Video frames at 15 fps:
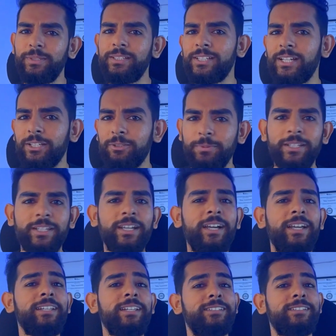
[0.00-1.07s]
pizzas,
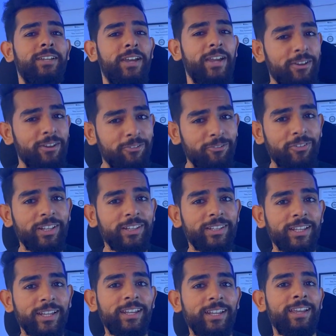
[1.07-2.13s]
biryanis,
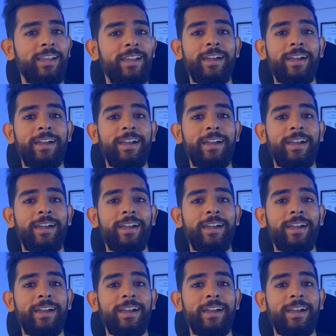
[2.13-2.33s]
everything.